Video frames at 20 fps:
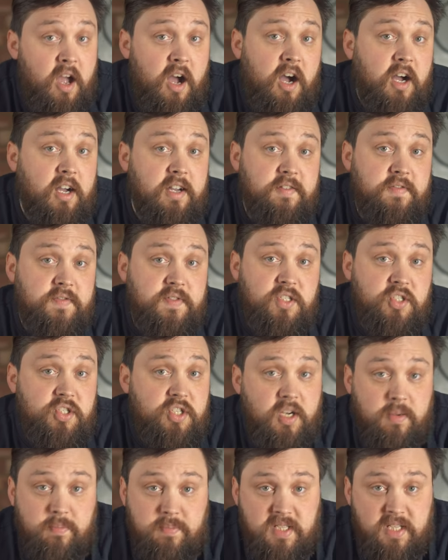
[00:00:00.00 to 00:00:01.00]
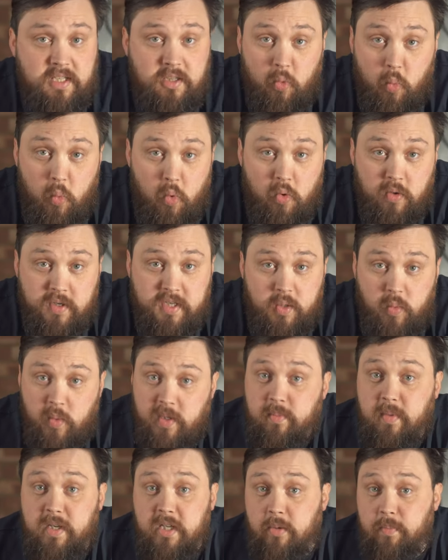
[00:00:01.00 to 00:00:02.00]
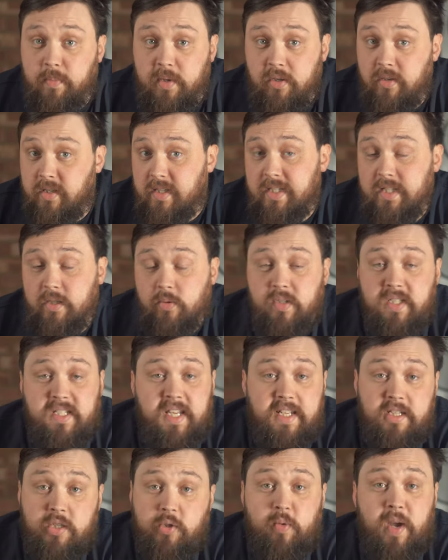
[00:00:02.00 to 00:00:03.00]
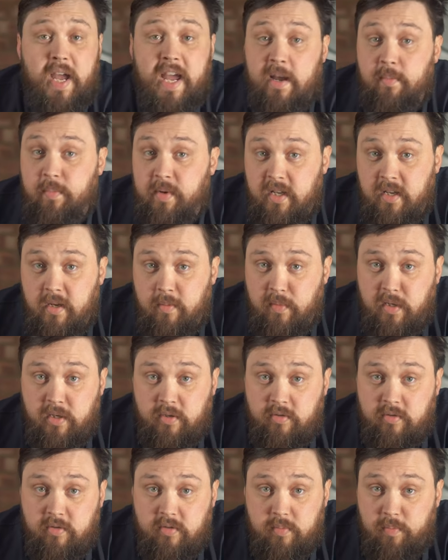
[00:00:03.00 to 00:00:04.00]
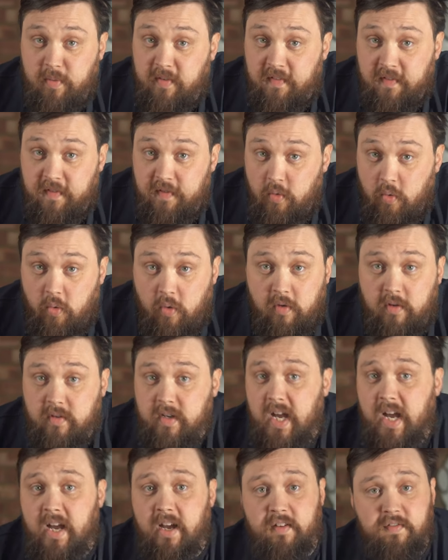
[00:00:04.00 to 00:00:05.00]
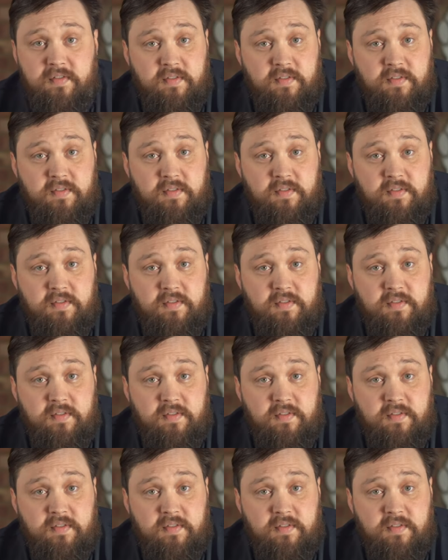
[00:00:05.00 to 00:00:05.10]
I've jumped in the water with my computer still set to apnea mode before uh,